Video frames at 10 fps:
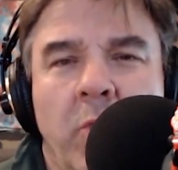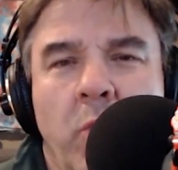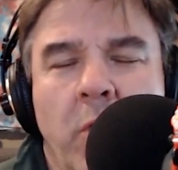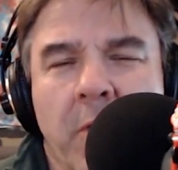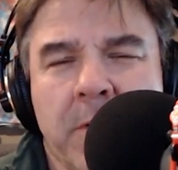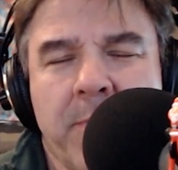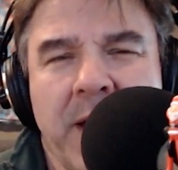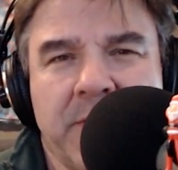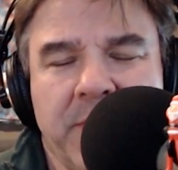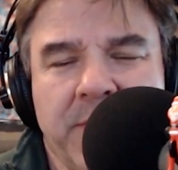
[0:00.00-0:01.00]
Going
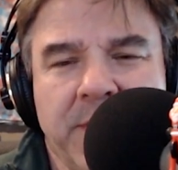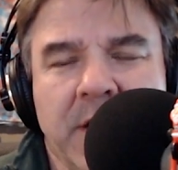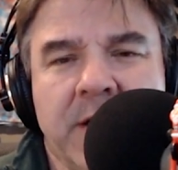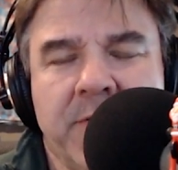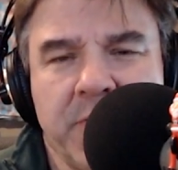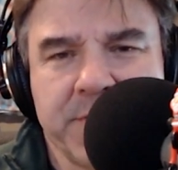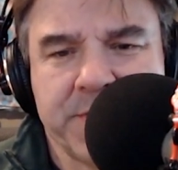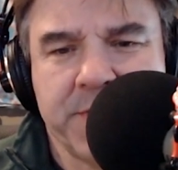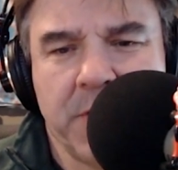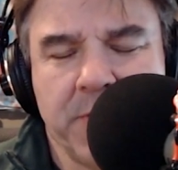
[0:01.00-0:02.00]
back to the 90-foot
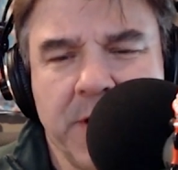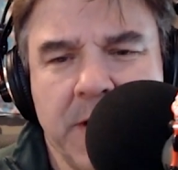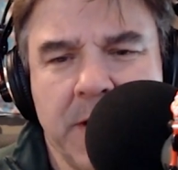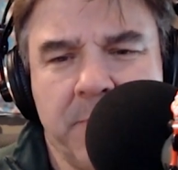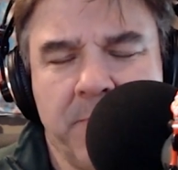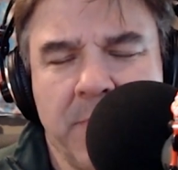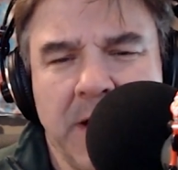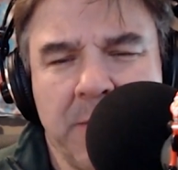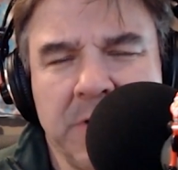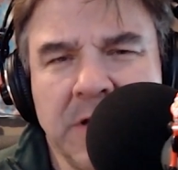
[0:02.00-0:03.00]
stone, and
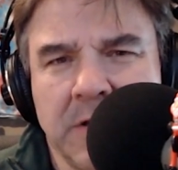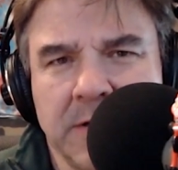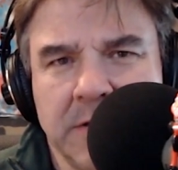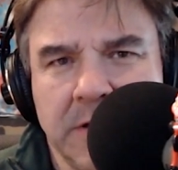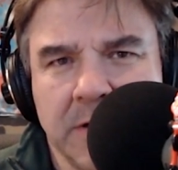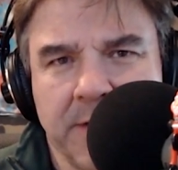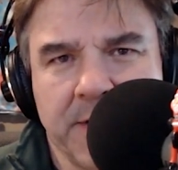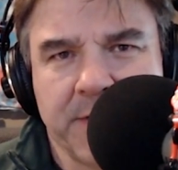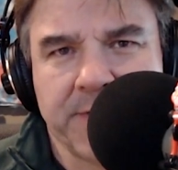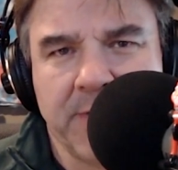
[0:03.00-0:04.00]
I'm a little unclear on
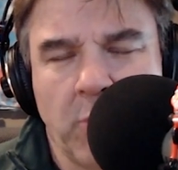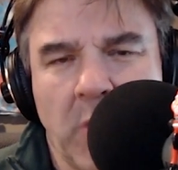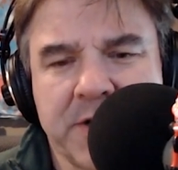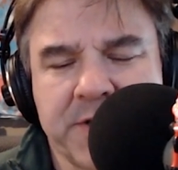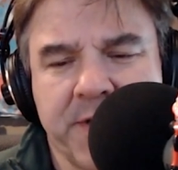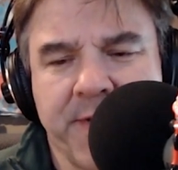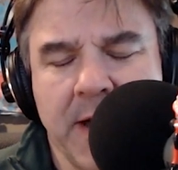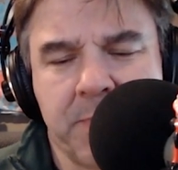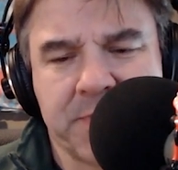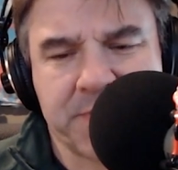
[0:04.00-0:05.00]
this, and I've watched
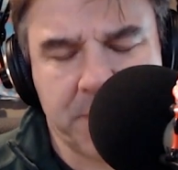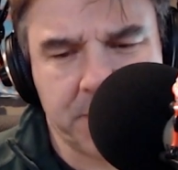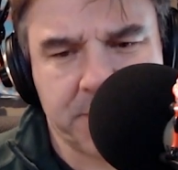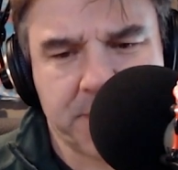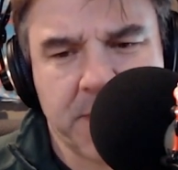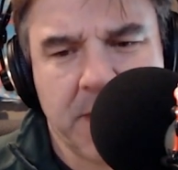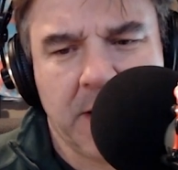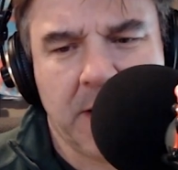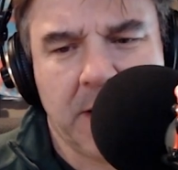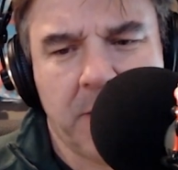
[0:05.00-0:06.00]
the episodes,
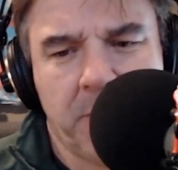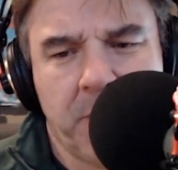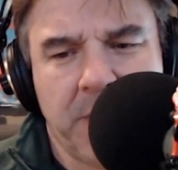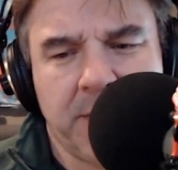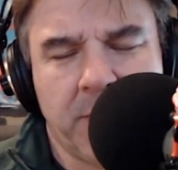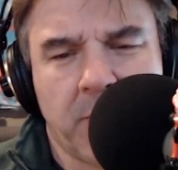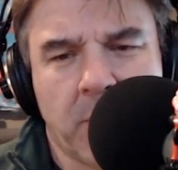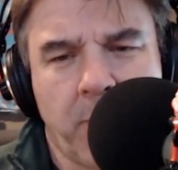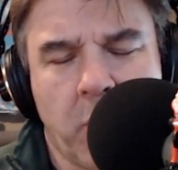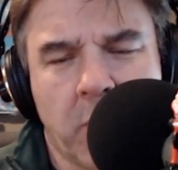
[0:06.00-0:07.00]
but the
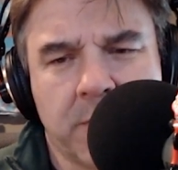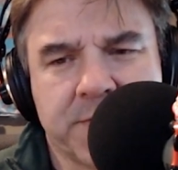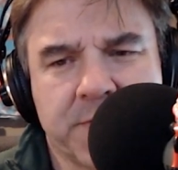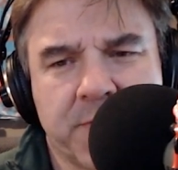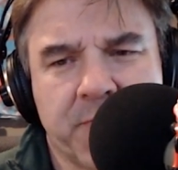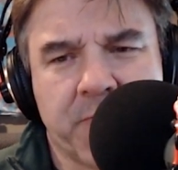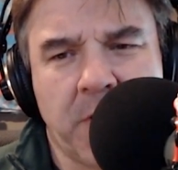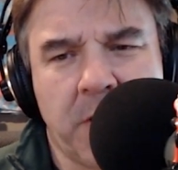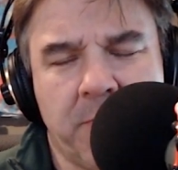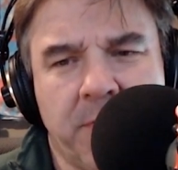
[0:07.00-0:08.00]
reports
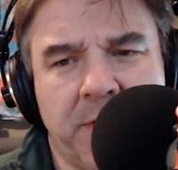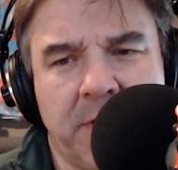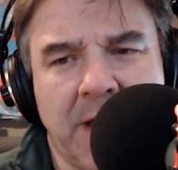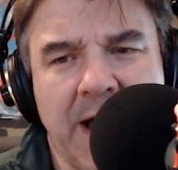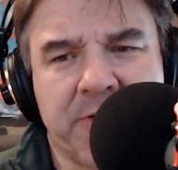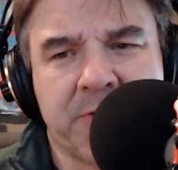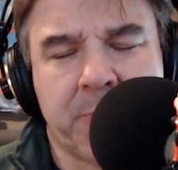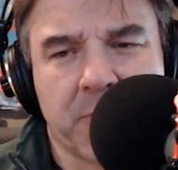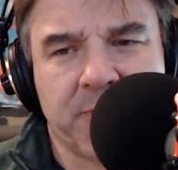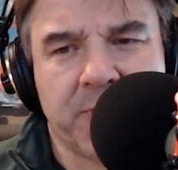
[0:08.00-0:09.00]
from the
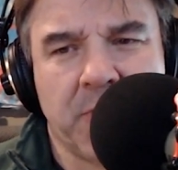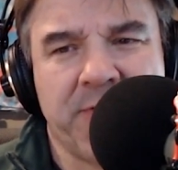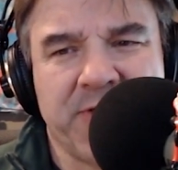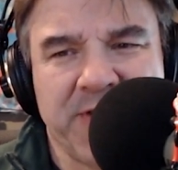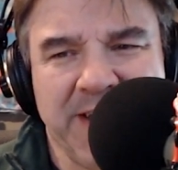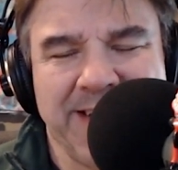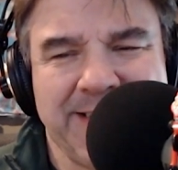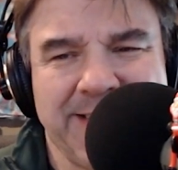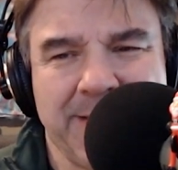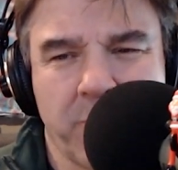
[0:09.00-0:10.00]
last person to have seen
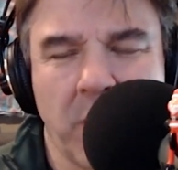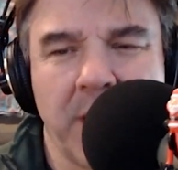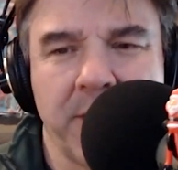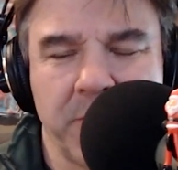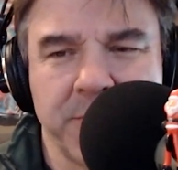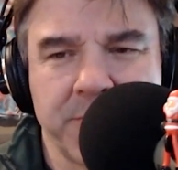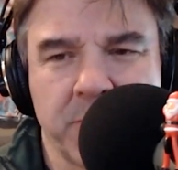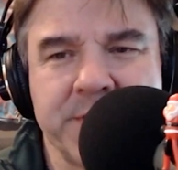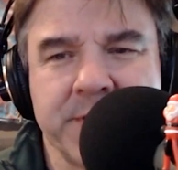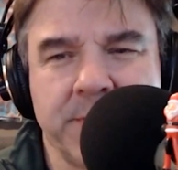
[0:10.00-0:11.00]
it prior to its
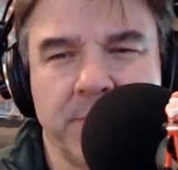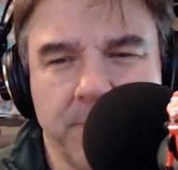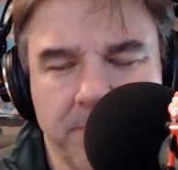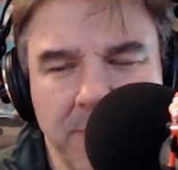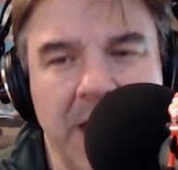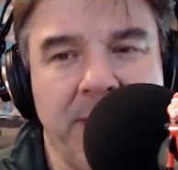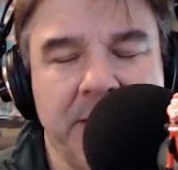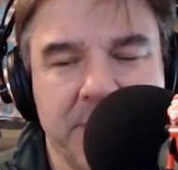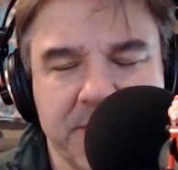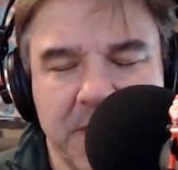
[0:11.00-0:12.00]
recent
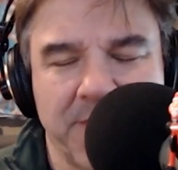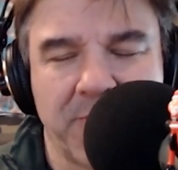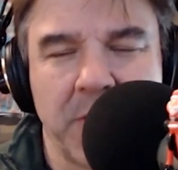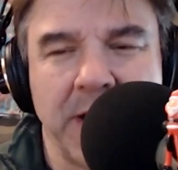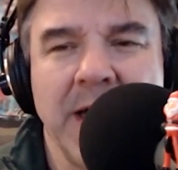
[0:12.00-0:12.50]
maybe discovery